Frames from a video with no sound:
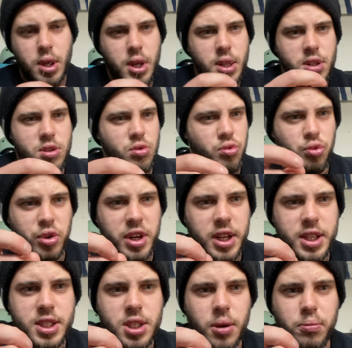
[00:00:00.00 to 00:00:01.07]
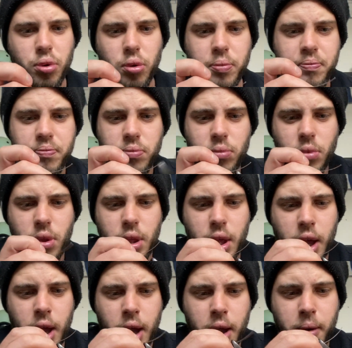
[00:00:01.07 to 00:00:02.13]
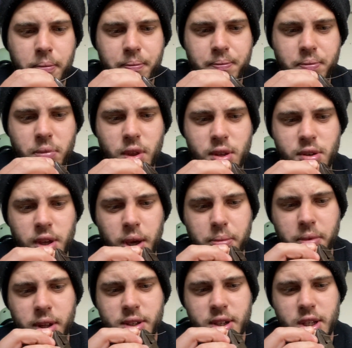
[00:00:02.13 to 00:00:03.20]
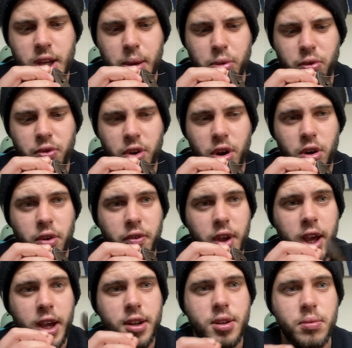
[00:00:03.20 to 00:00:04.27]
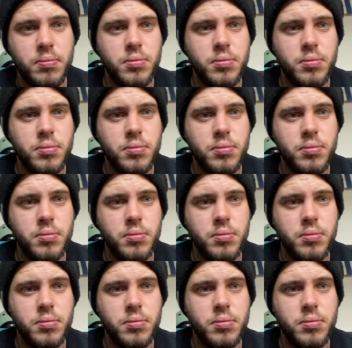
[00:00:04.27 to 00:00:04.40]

It's really simple. So yep, that's a double figure of 8.